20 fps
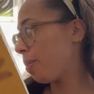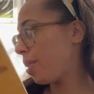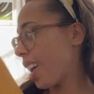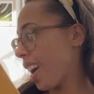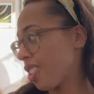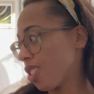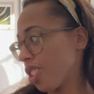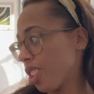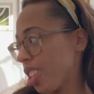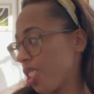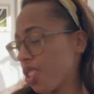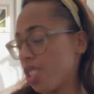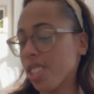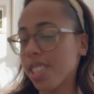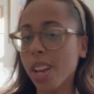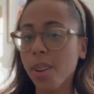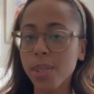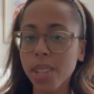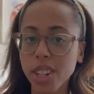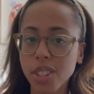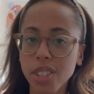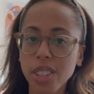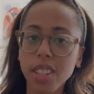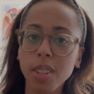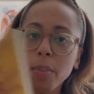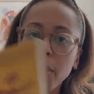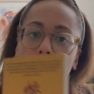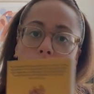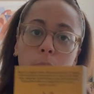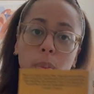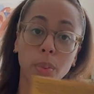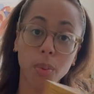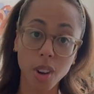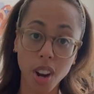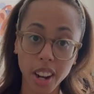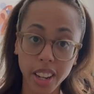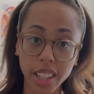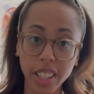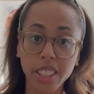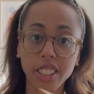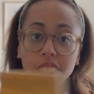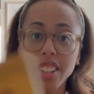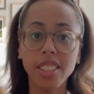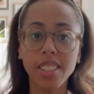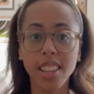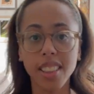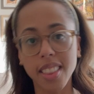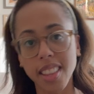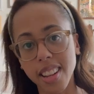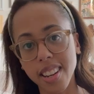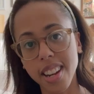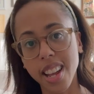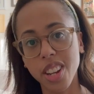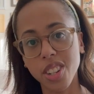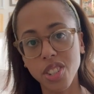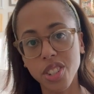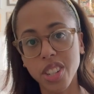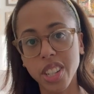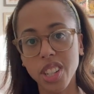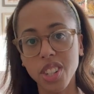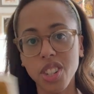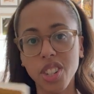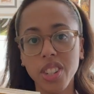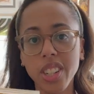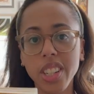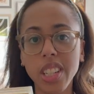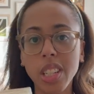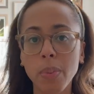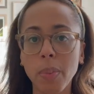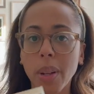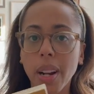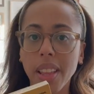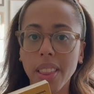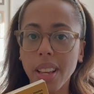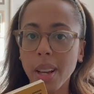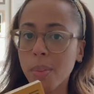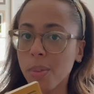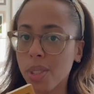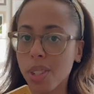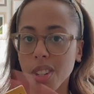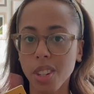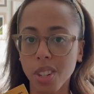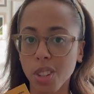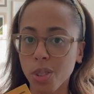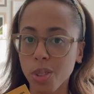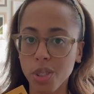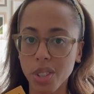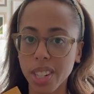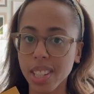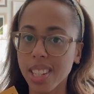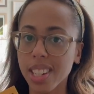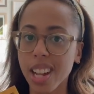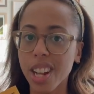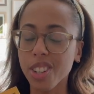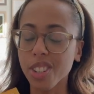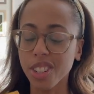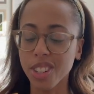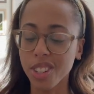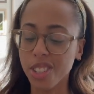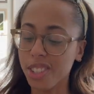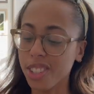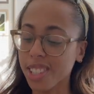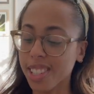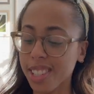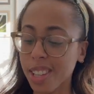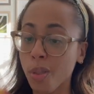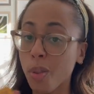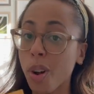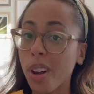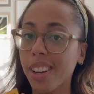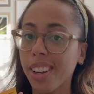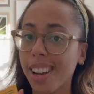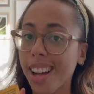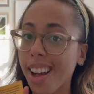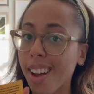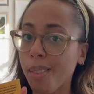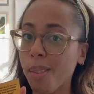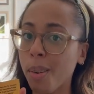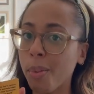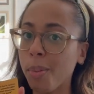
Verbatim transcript: natural histories. I was actually gonna pick up rock eaters and then natural histories, but I think I'm just gonna go straight to natural histories because I want, I want